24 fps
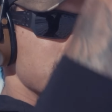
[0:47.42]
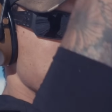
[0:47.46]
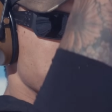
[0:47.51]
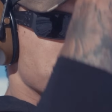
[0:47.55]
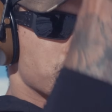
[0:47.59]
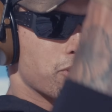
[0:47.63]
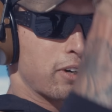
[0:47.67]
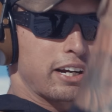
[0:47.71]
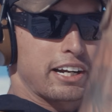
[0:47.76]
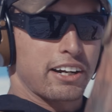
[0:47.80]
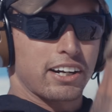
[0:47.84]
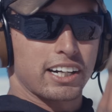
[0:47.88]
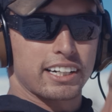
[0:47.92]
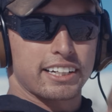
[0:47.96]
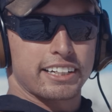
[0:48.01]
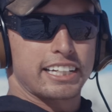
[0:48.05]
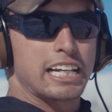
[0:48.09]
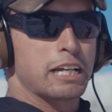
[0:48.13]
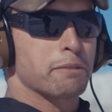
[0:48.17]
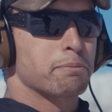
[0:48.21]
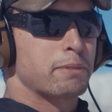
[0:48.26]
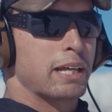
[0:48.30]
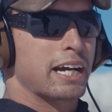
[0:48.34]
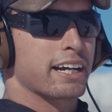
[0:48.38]
The straighter I can
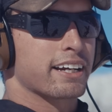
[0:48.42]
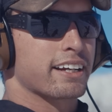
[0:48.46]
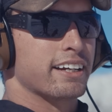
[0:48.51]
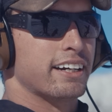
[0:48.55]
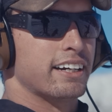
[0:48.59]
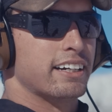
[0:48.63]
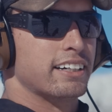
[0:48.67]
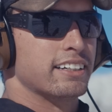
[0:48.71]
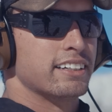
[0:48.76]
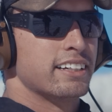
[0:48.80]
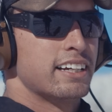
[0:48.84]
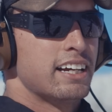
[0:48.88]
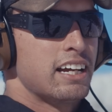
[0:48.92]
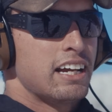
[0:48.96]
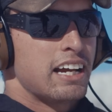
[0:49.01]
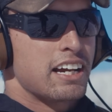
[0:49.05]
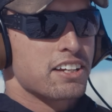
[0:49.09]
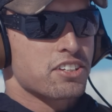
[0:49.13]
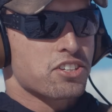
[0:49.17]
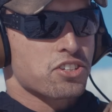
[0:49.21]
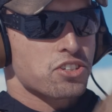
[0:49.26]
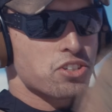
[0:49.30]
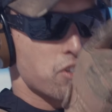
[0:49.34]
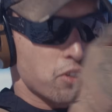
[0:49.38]
keep that gun,
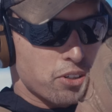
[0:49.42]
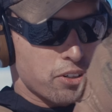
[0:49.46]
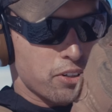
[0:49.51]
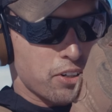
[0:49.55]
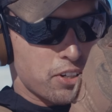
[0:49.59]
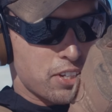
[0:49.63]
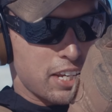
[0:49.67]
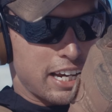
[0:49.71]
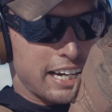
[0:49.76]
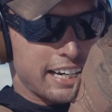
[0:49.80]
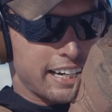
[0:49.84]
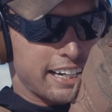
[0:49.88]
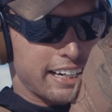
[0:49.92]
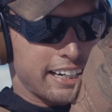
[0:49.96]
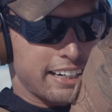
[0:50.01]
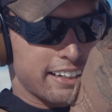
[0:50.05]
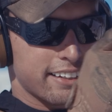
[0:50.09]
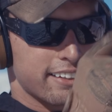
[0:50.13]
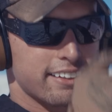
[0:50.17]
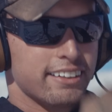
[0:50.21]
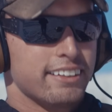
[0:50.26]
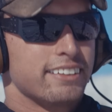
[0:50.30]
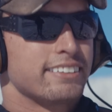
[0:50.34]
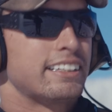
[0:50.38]
as soon as I
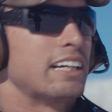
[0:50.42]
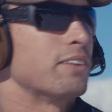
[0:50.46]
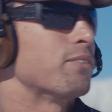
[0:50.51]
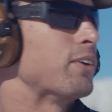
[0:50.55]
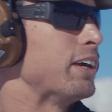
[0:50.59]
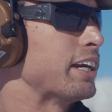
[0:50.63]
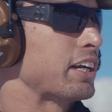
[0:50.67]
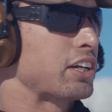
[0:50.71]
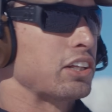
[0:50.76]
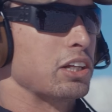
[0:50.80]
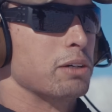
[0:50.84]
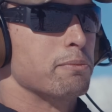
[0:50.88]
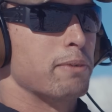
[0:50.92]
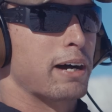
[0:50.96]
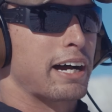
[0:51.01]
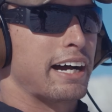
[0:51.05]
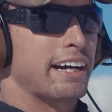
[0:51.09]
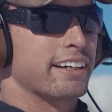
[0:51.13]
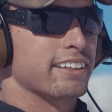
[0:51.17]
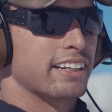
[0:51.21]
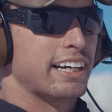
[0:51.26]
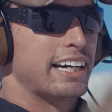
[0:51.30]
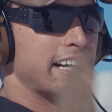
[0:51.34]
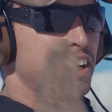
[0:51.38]
get that reticle in my
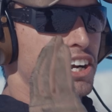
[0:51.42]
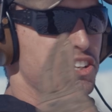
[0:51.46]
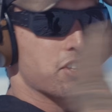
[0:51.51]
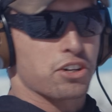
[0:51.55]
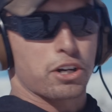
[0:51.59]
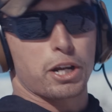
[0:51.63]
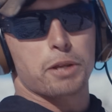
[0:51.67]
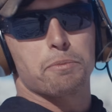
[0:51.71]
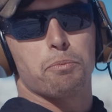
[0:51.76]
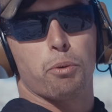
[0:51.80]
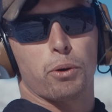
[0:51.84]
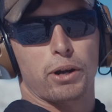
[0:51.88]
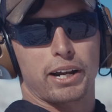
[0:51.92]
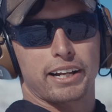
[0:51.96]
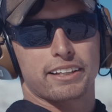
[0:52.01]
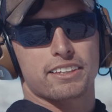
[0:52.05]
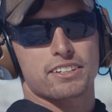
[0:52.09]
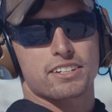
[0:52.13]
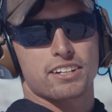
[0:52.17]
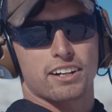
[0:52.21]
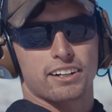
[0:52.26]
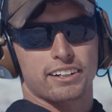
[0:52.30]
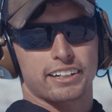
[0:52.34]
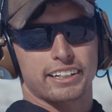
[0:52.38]
eye line, it's already pointed at the
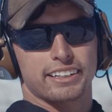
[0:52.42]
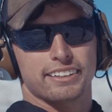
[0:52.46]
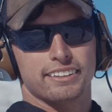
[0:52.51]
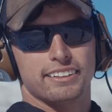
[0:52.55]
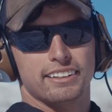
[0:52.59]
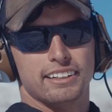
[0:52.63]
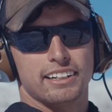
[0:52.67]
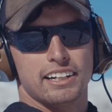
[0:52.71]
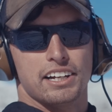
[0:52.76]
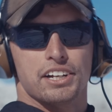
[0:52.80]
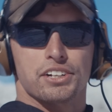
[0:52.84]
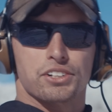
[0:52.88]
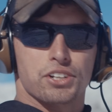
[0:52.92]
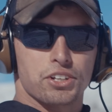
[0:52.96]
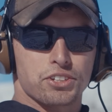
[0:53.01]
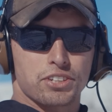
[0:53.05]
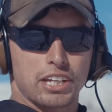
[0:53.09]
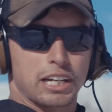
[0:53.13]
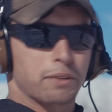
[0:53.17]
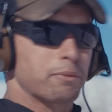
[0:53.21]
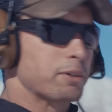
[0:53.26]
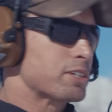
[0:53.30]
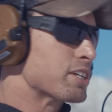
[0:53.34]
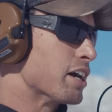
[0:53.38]
target. Just
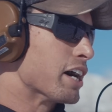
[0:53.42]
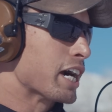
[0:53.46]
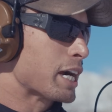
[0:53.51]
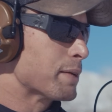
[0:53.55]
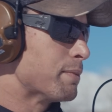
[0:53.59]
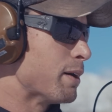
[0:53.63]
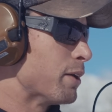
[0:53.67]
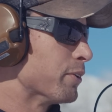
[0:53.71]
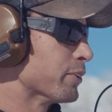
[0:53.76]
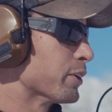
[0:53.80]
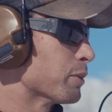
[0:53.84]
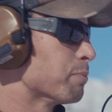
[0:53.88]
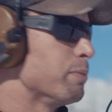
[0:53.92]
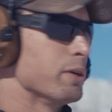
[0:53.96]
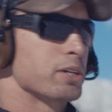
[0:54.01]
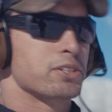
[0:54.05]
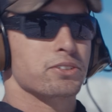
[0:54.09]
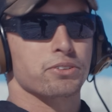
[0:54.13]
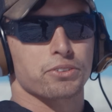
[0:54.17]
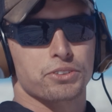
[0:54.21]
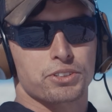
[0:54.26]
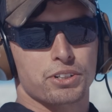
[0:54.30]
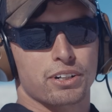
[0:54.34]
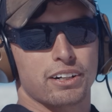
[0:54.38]
like we talk about with your
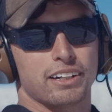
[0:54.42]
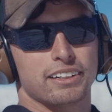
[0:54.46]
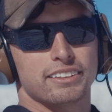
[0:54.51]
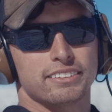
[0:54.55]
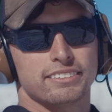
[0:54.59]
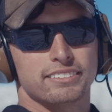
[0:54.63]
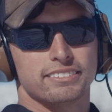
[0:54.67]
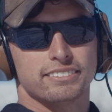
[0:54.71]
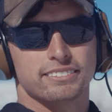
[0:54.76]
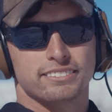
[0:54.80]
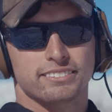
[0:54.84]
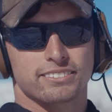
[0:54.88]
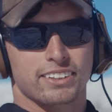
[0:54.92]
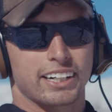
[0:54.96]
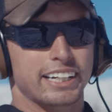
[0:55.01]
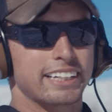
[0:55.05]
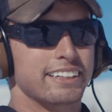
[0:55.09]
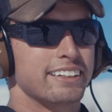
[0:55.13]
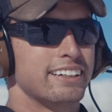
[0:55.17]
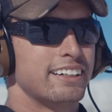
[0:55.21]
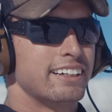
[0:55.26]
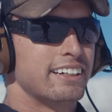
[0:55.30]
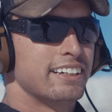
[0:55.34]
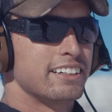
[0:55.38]
pistol draw,
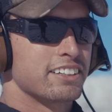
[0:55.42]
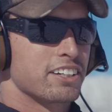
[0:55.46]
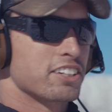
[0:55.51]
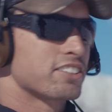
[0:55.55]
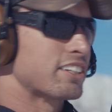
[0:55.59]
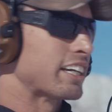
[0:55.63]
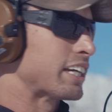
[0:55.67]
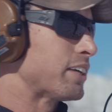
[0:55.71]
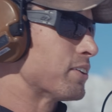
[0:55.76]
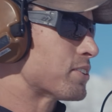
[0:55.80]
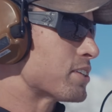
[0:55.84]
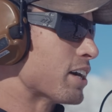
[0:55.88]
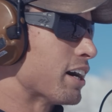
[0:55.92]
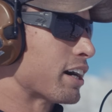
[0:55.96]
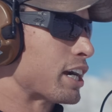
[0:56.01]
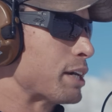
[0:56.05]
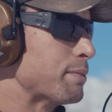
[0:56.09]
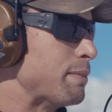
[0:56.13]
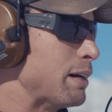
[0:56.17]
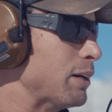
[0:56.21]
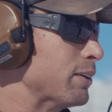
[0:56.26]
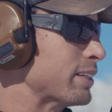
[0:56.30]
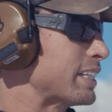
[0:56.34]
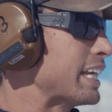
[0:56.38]
right? Just like you talk
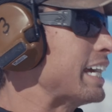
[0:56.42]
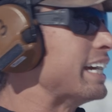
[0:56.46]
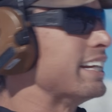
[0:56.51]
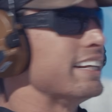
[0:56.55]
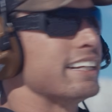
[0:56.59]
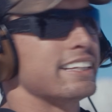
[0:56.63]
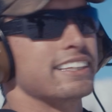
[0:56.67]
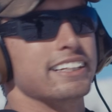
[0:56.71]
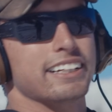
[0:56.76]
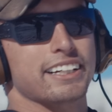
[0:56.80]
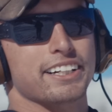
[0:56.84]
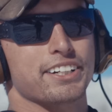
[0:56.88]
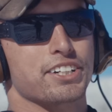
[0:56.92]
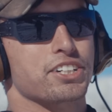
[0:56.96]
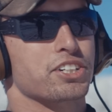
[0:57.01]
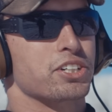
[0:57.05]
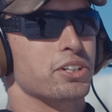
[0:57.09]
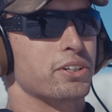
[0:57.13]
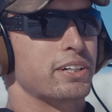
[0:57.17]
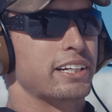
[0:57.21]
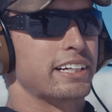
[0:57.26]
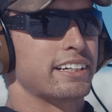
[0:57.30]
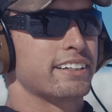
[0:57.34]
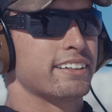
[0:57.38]
about with anything in
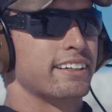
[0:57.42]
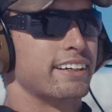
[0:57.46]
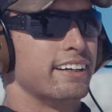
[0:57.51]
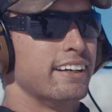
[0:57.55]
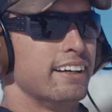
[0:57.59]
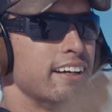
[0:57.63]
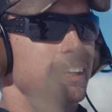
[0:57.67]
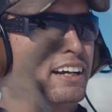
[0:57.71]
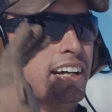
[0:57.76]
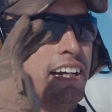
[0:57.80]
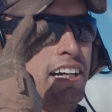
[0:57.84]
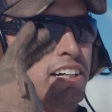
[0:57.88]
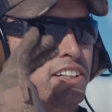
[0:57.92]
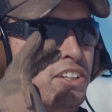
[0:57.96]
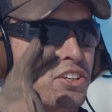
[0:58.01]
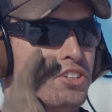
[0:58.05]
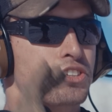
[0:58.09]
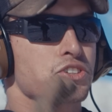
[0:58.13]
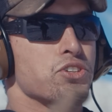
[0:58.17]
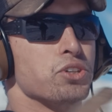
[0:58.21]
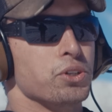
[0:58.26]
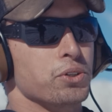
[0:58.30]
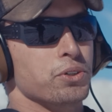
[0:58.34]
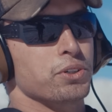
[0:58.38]
shooting, the
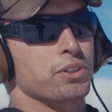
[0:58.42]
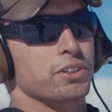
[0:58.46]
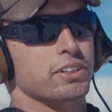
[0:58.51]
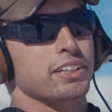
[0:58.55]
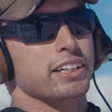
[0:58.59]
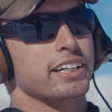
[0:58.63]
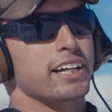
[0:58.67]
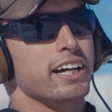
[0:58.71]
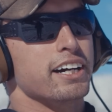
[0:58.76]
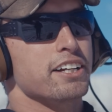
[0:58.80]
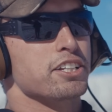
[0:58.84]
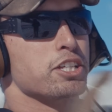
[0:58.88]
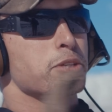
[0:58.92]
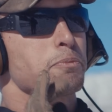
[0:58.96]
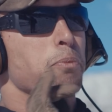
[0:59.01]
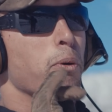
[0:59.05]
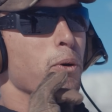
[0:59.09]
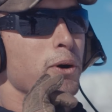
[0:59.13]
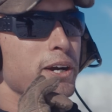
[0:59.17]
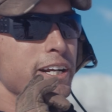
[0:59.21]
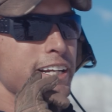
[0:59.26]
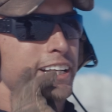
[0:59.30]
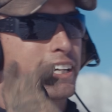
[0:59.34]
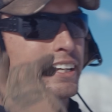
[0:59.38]
sooner the gun's
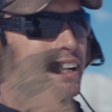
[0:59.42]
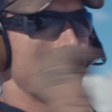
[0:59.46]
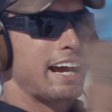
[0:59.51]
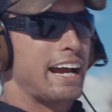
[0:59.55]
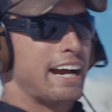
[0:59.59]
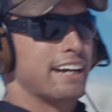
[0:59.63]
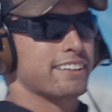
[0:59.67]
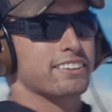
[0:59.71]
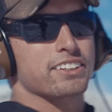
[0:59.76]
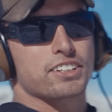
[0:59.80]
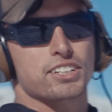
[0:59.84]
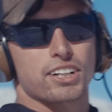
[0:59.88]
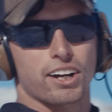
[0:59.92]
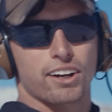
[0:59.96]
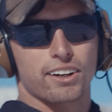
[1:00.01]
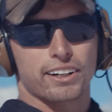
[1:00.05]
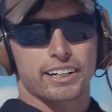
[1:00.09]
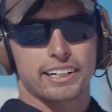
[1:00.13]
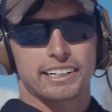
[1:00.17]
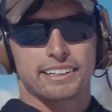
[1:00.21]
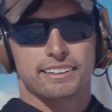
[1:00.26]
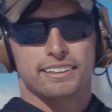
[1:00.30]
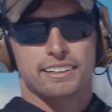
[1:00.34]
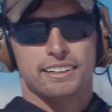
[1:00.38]
pointed at the
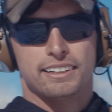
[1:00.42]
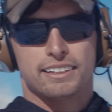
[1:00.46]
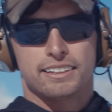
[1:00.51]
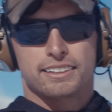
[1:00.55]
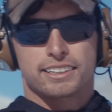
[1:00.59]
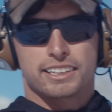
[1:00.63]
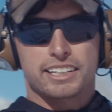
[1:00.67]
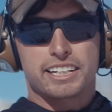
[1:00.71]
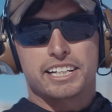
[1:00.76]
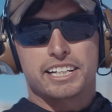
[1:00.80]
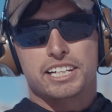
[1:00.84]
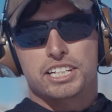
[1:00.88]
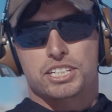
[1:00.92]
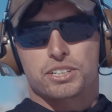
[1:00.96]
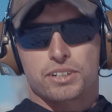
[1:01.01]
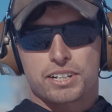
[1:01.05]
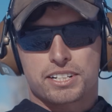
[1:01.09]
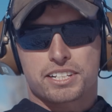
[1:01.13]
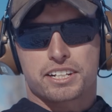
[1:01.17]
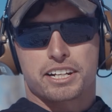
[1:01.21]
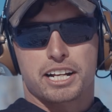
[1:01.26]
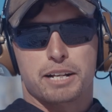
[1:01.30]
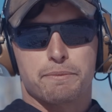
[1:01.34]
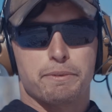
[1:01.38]
target, the easier
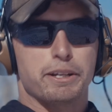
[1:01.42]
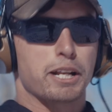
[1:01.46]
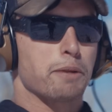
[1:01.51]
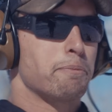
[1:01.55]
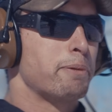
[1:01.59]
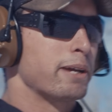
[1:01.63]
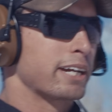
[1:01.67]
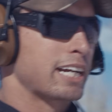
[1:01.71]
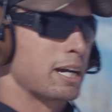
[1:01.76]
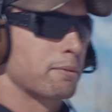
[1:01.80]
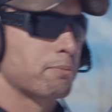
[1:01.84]
it's gonna be to pick